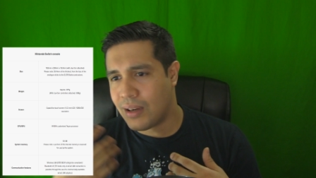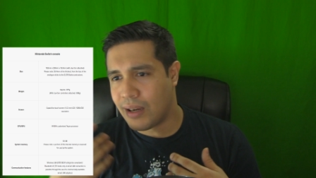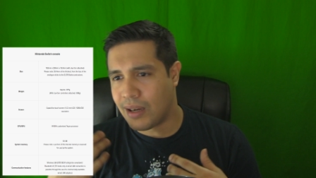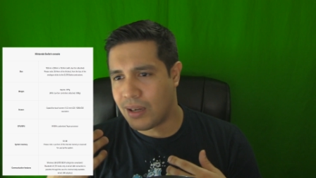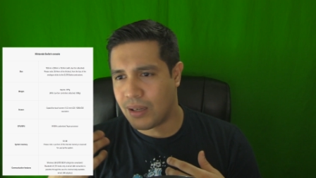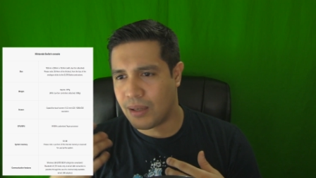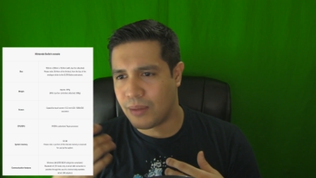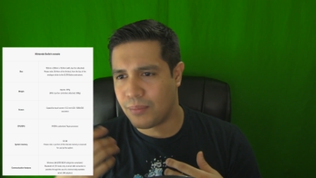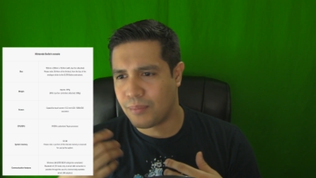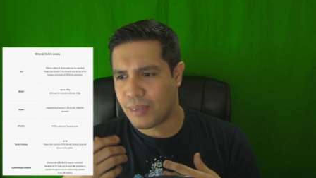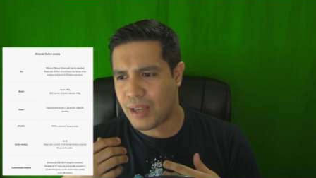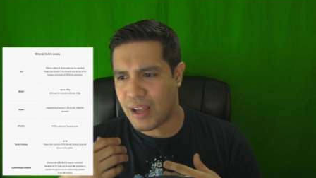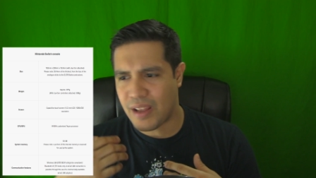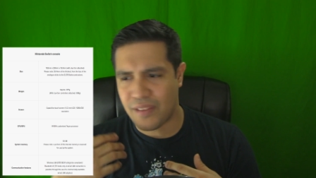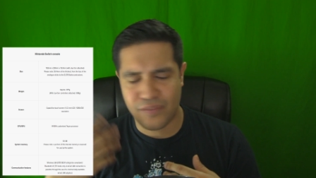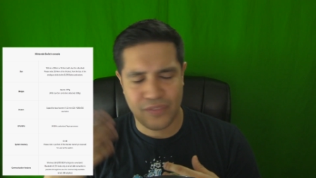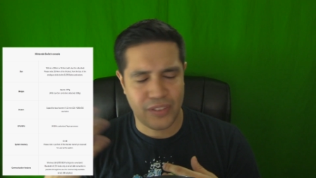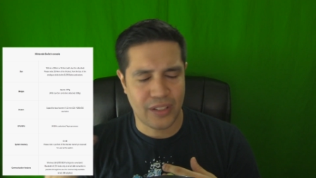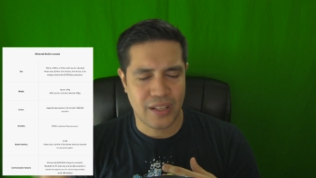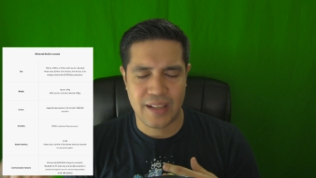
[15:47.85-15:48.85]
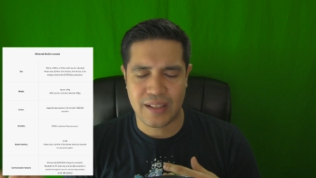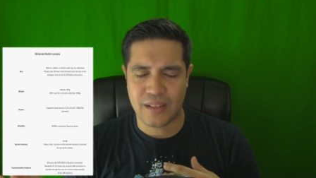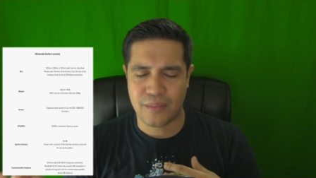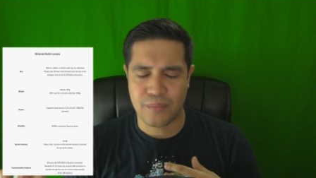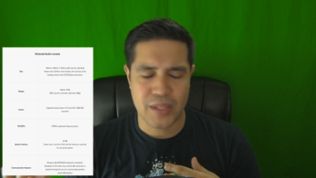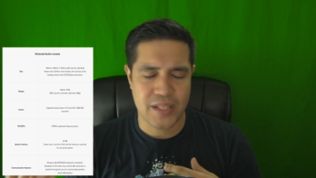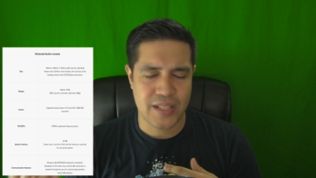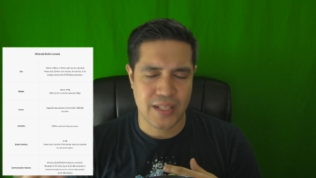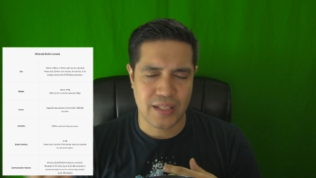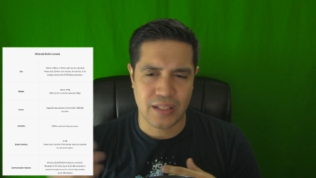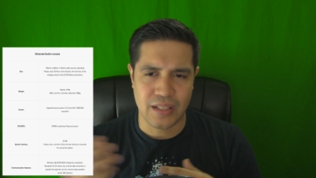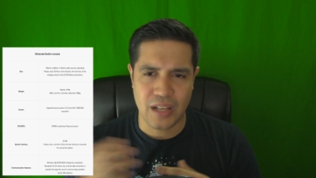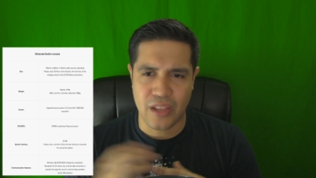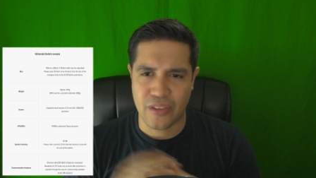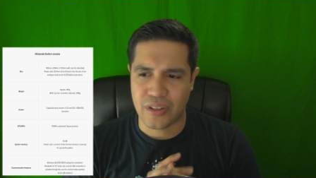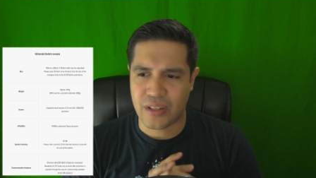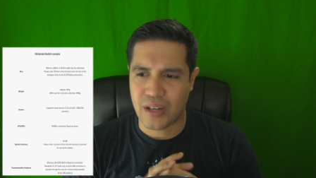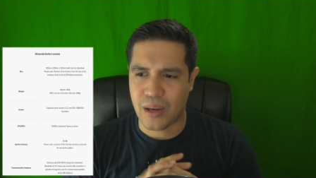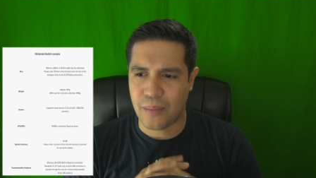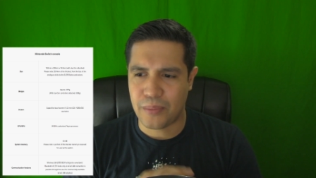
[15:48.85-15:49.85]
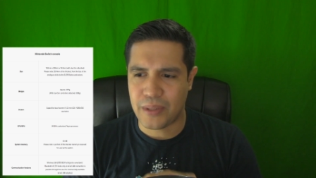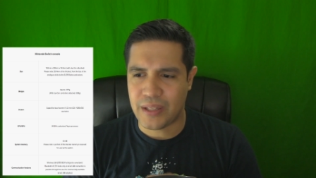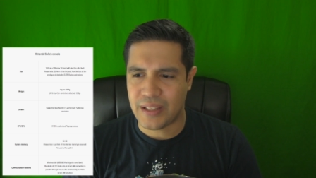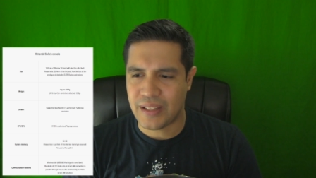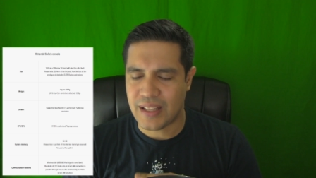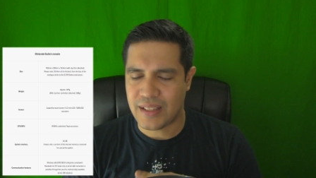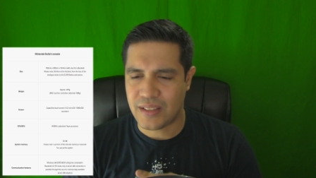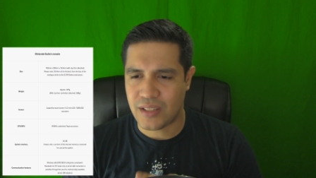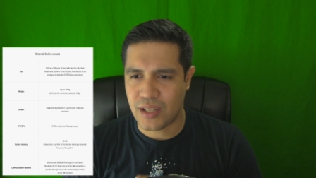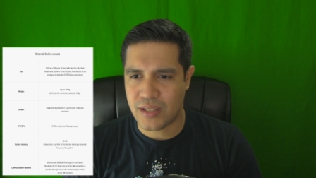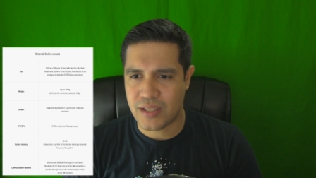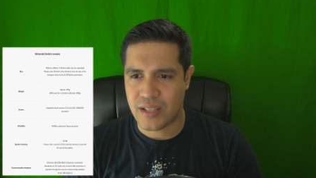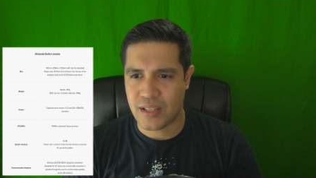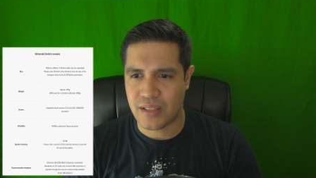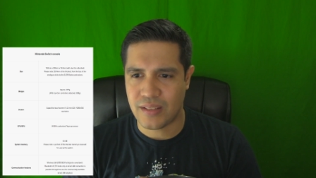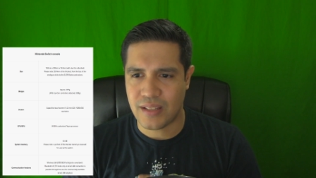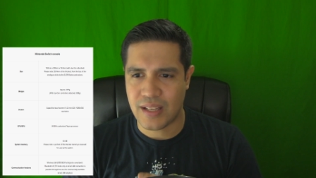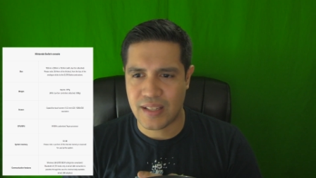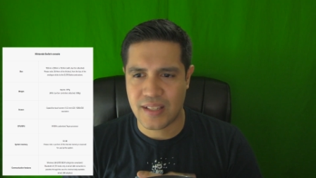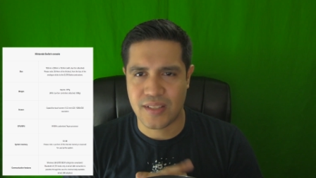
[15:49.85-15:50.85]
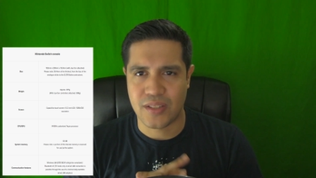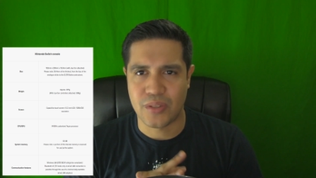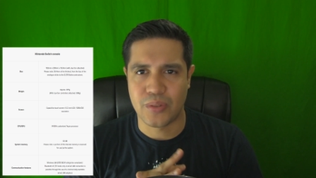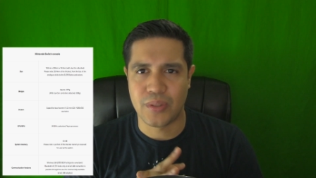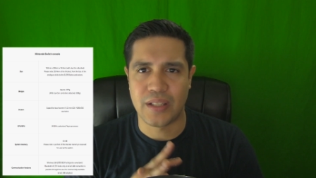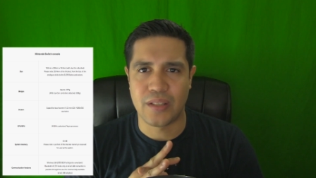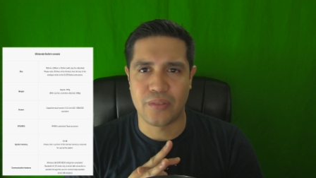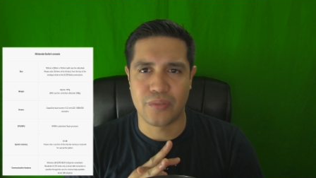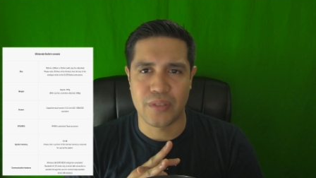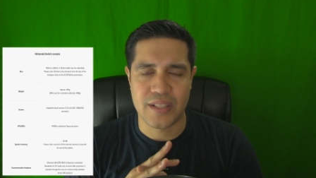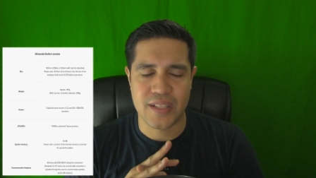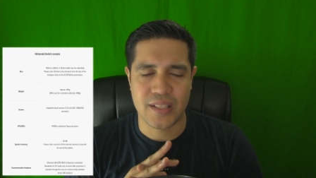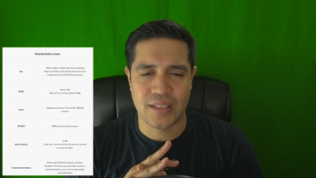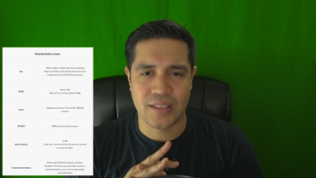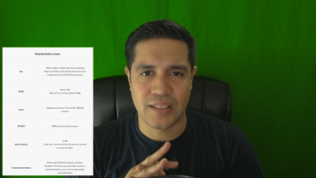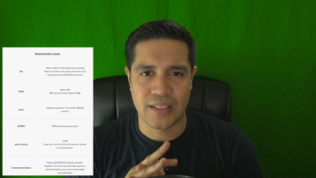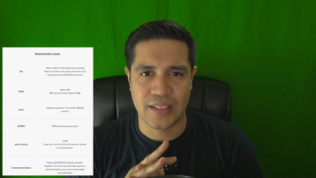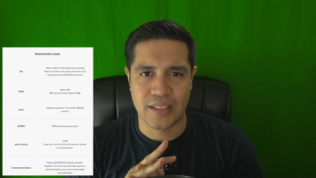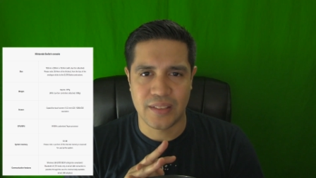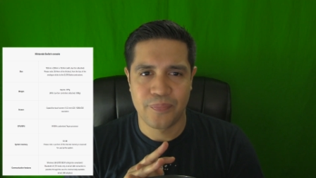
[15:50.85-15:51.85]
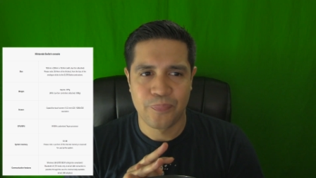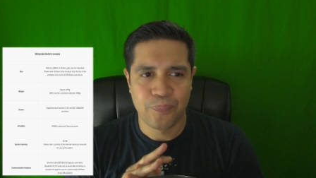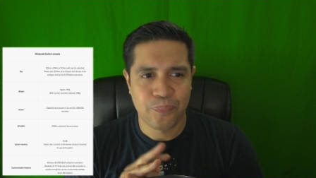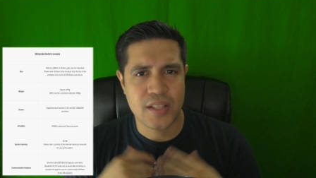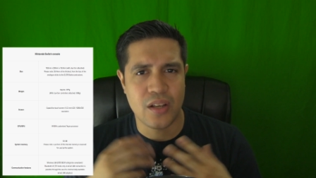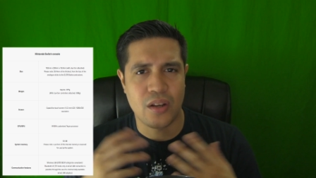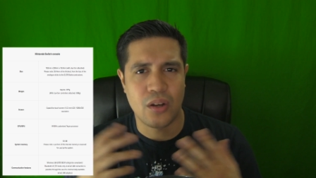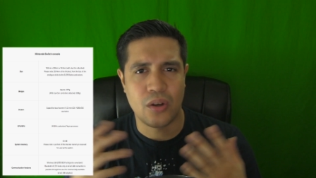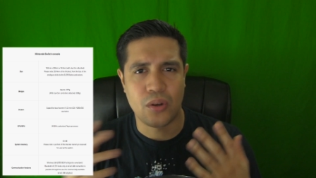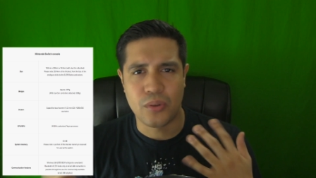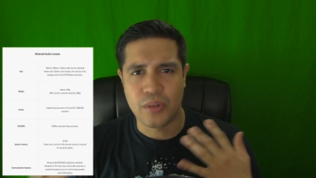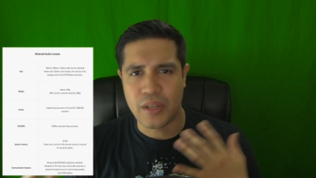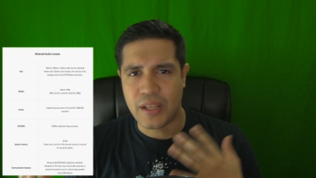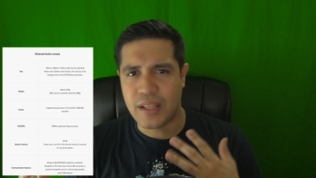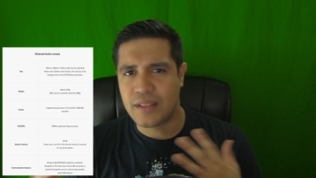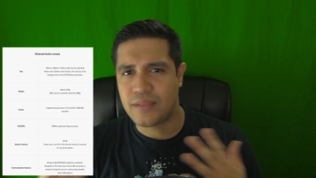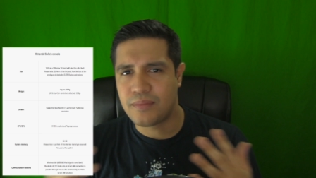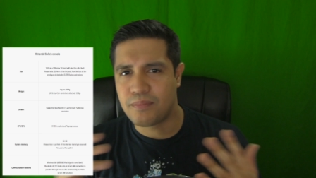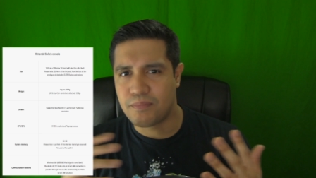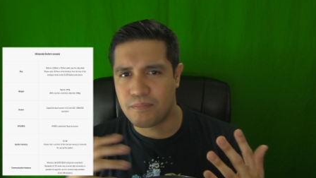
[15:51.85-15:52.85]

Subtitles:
I feel like I'm missing another company that does it, that's doing it recently. So